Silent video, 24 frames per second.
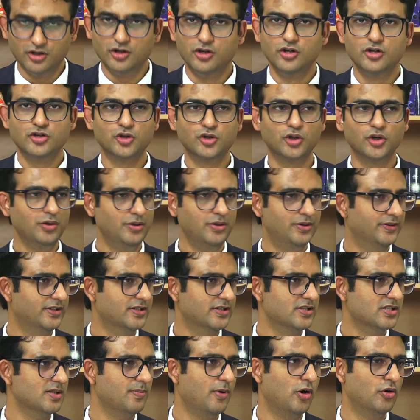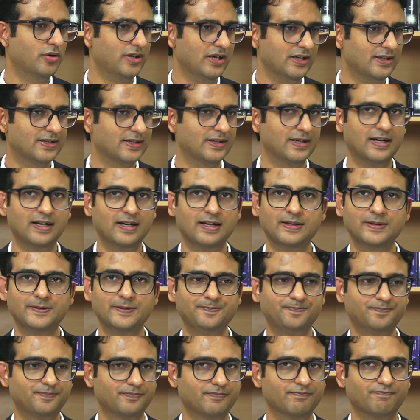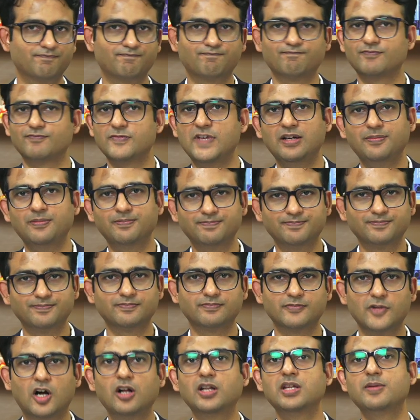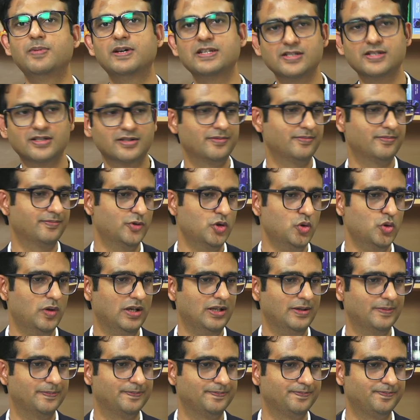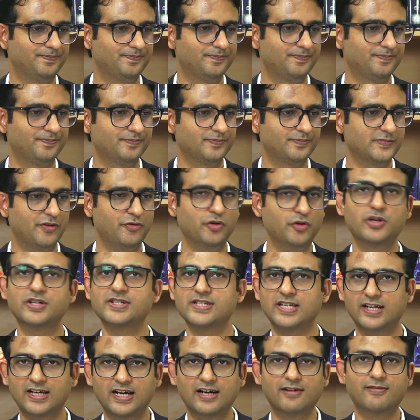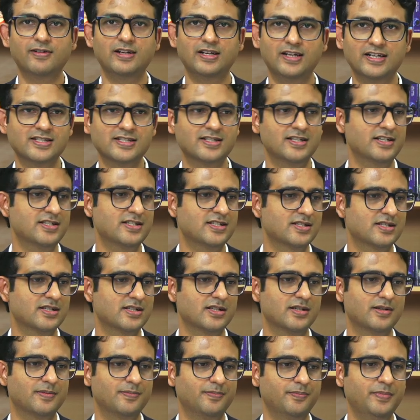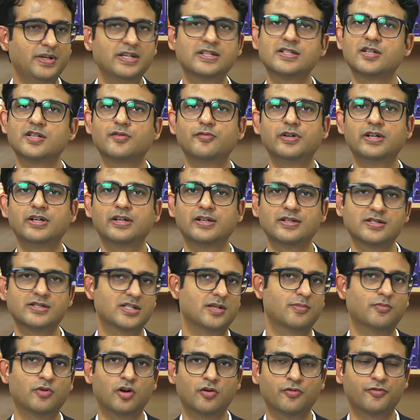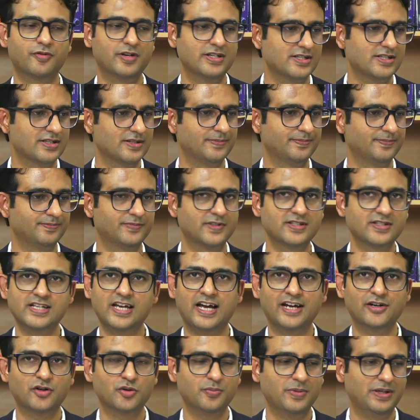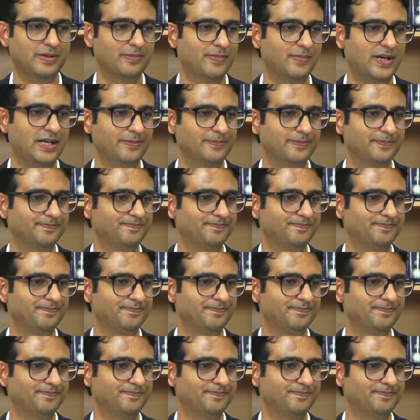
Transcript: So this is about it. Uh, yeah, all the best. Do well. If you take psychiatry, let's let's uh, meet somewhere in some conference. Say hi to me. Bye.